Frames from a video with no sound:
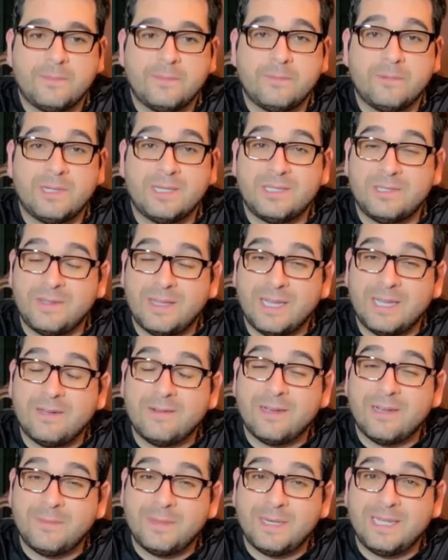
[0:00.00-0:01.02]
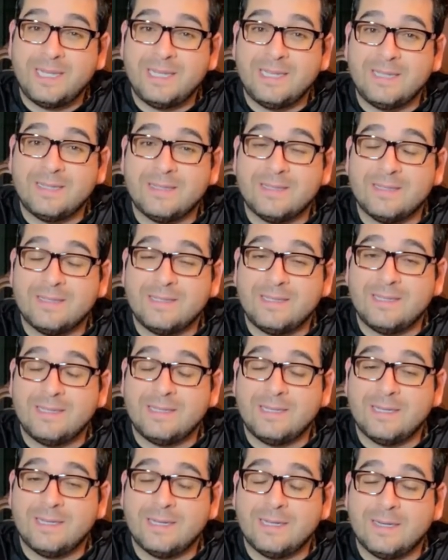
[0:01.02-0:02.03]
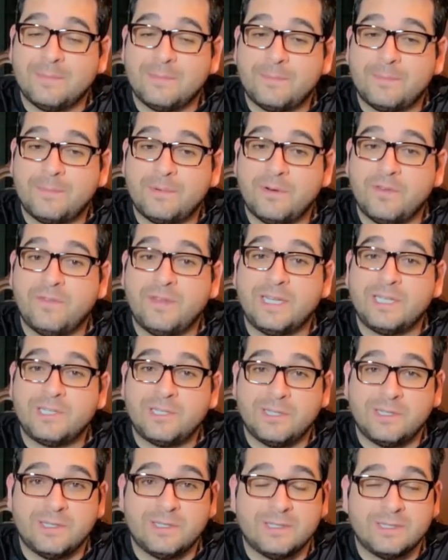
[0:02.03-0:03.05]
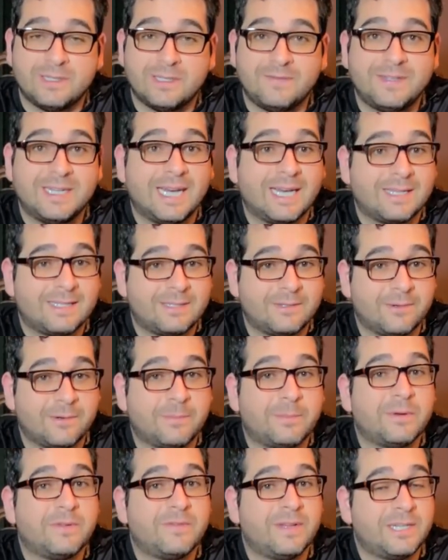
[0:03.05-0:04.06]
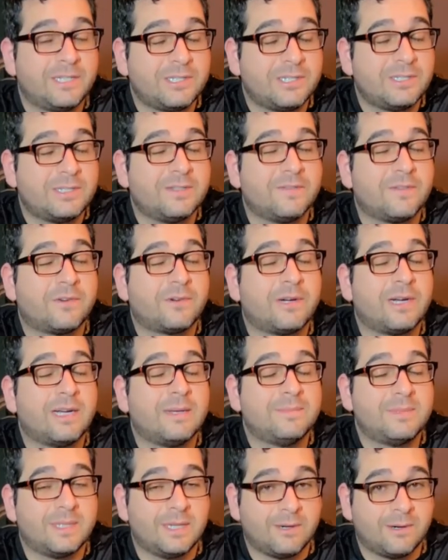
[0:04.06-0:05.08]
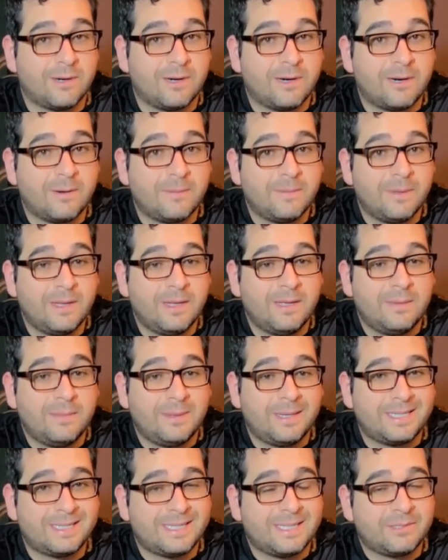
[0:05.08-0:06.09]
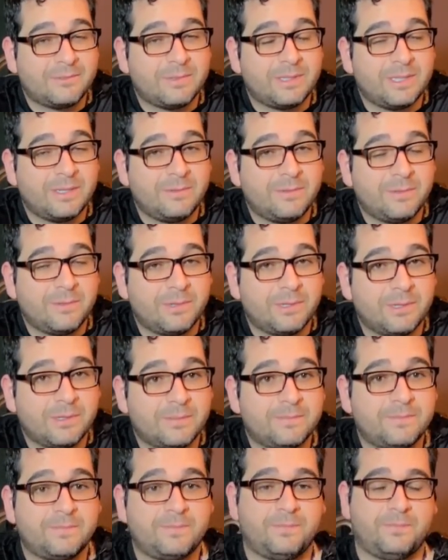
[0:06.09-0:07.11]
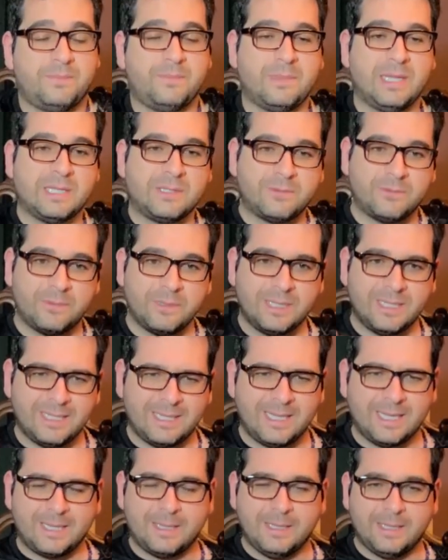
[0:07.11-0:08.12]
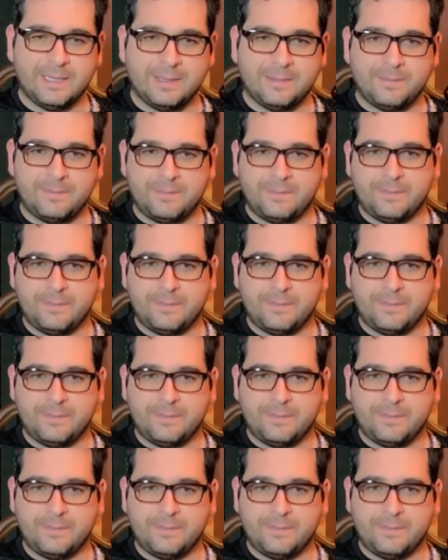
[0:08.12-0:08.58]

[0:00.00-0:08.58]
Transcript: Well, do they know how many preventions of deaths or preventions of crimes there are? Because that's really that's really like the